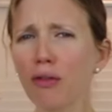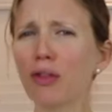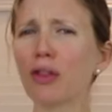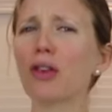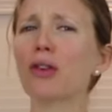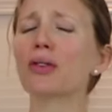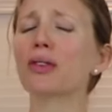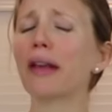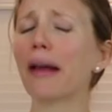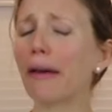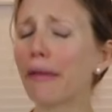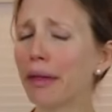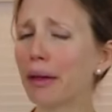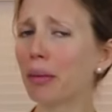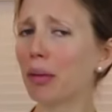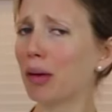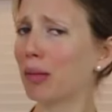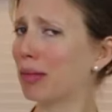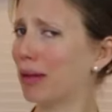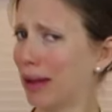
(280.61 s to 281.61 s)
for those
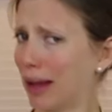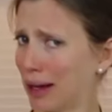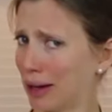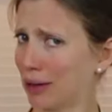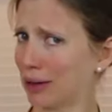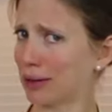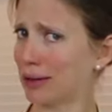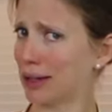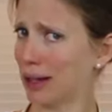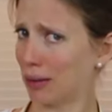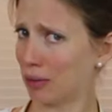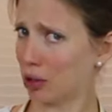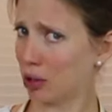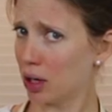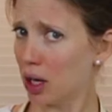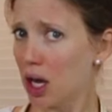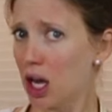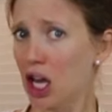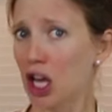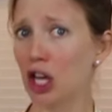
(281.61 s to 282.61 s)
healthy people at your table,